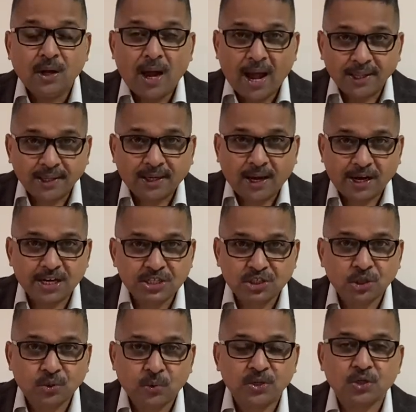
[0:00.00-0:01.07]
And the current
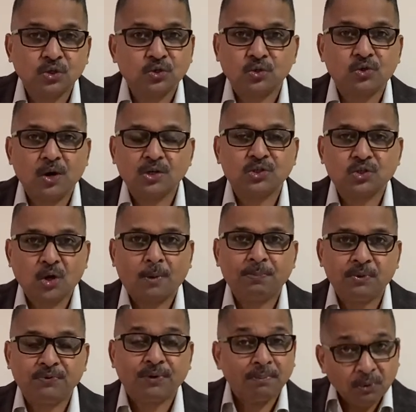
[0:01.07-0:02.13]
situation should not stop
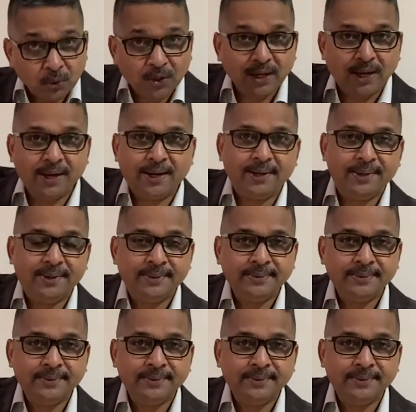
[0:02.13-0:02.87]
you from looking ahead.